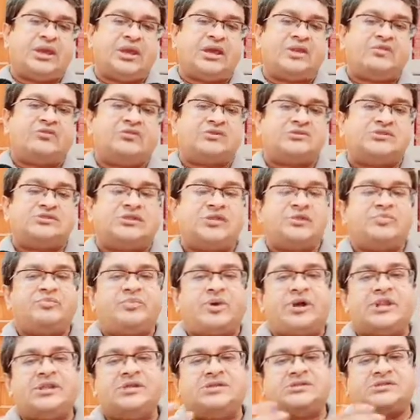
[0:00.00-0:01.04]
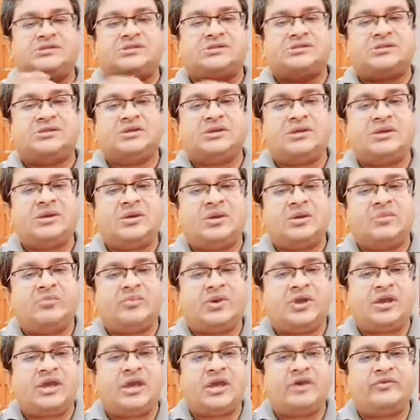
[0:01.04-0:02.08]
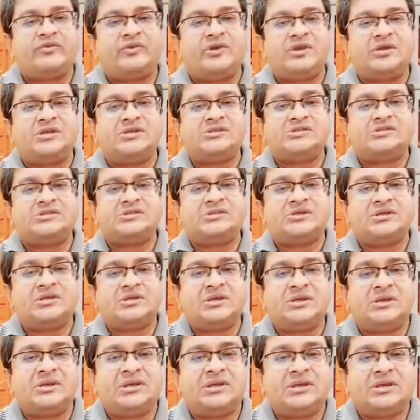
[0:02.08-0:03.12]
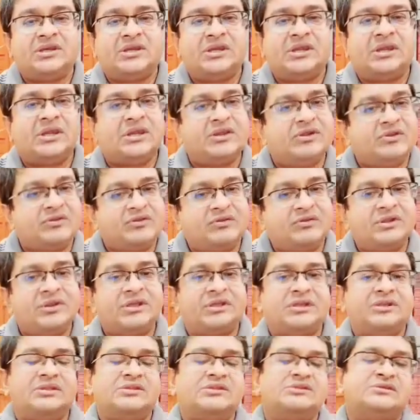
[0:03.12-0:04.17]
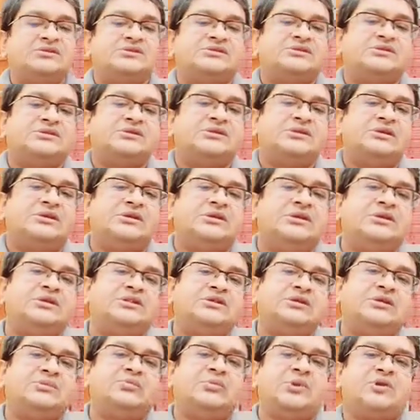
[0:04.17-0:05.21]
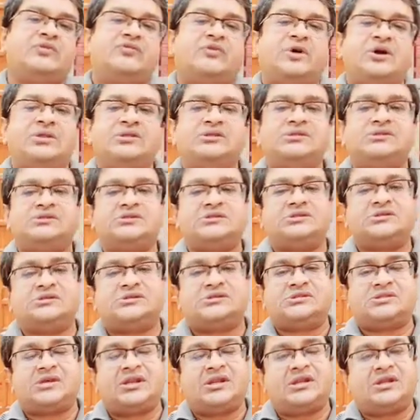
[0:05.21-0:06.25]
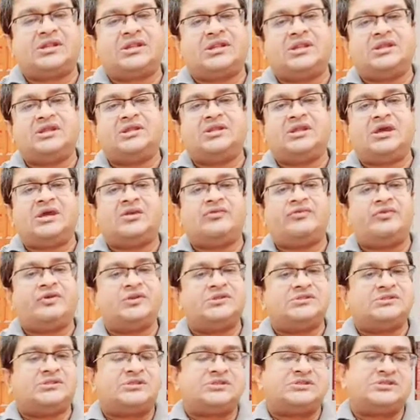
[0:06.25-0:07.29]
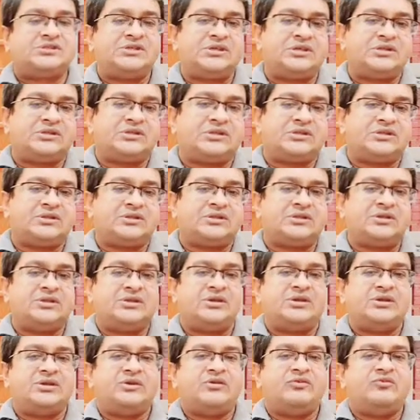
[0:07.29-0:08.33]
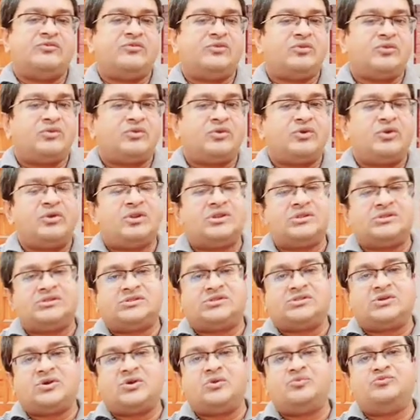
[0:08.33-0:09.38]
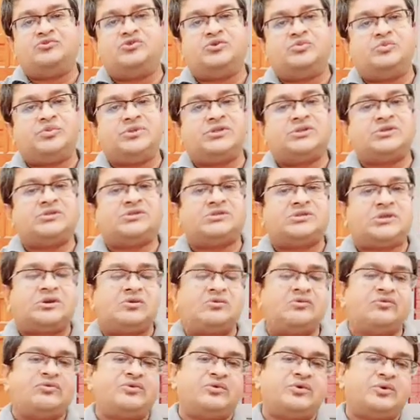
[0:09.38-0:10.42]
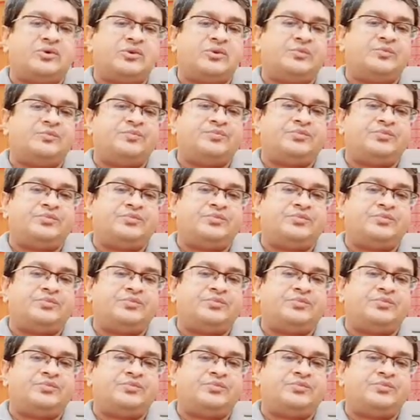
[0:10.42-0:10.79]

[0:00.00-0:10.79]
and was then punished by having his entrails eaten by vultures until he divulged the secret foreknowledge of Jupiter's downfall.